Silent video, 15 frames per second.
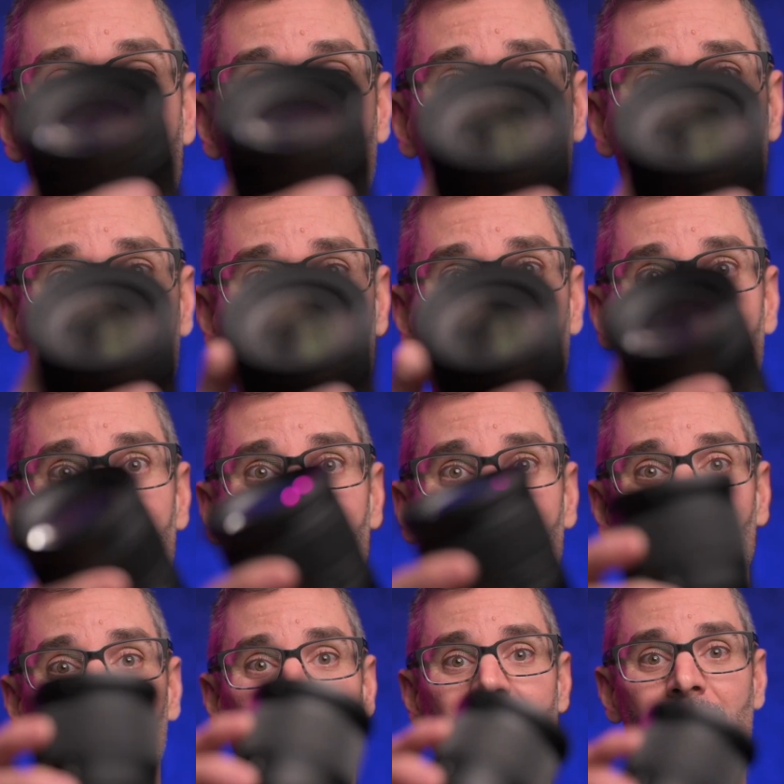not a
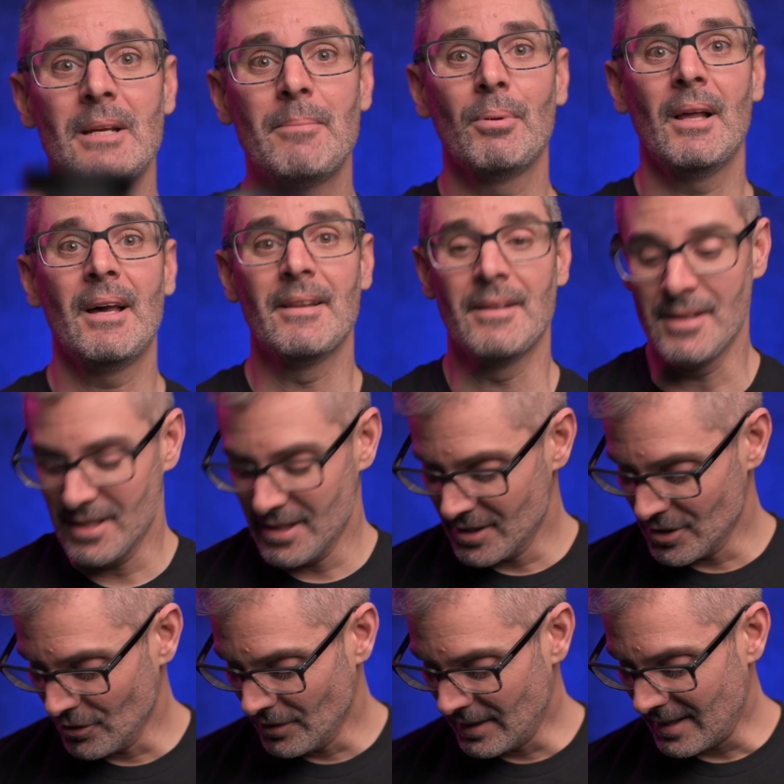particularly cheap lens.
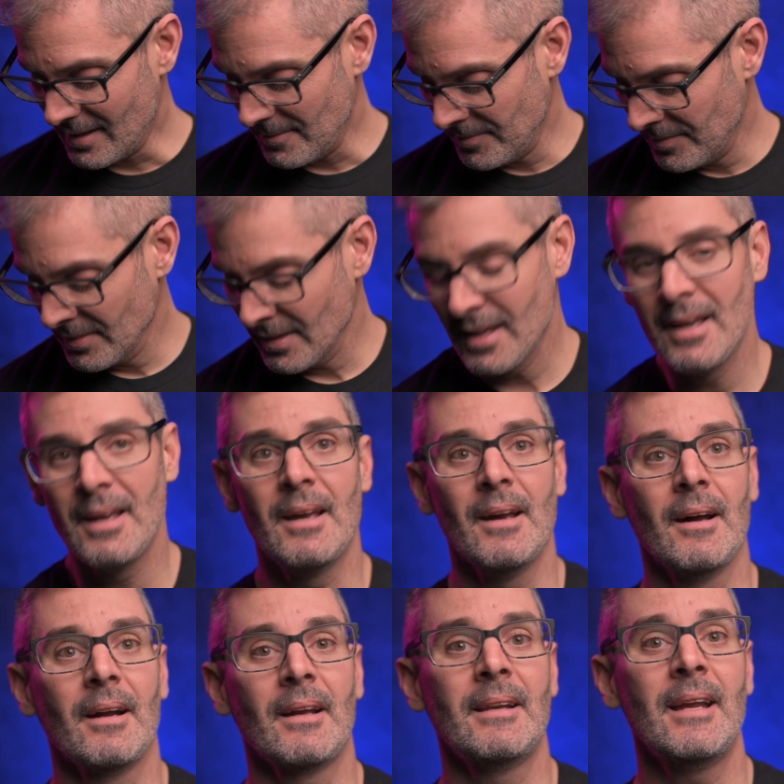So that
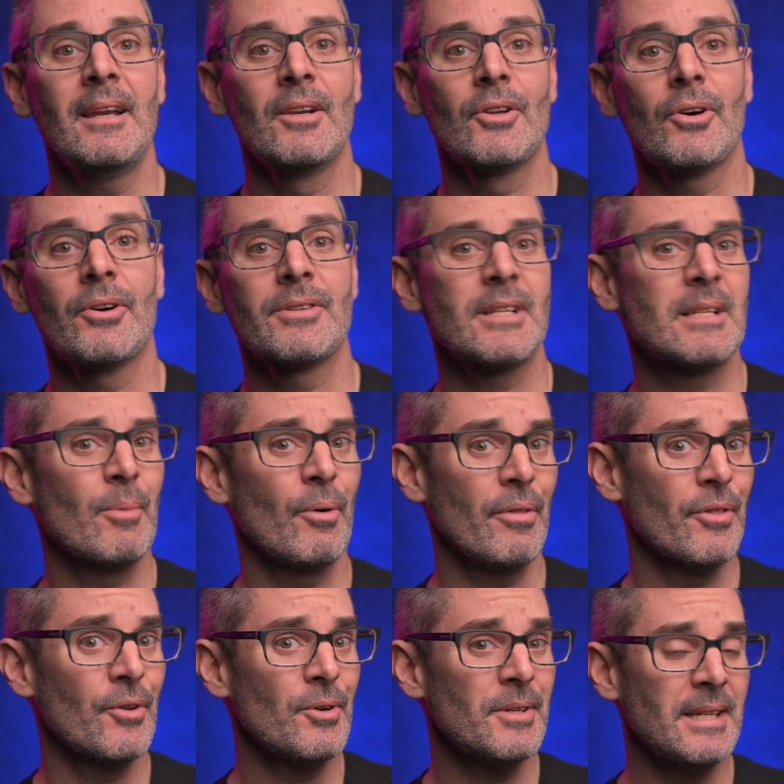Canadian dollars is
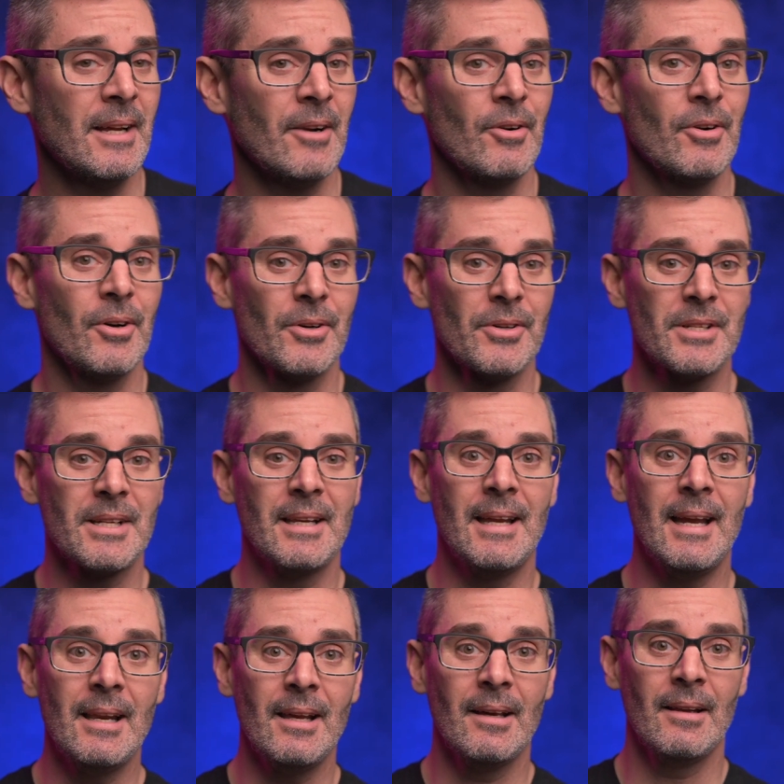about $1,300
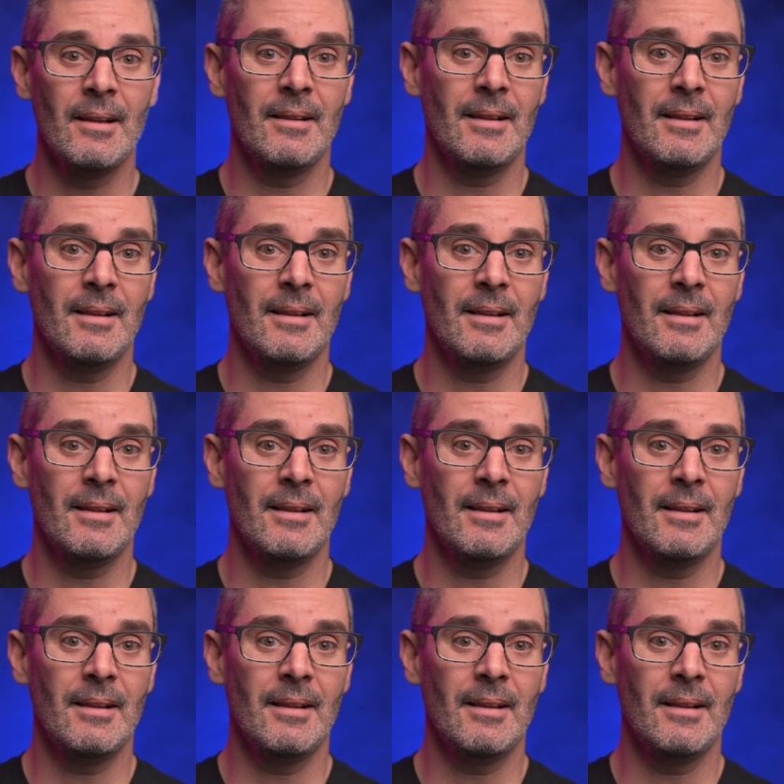Canadian.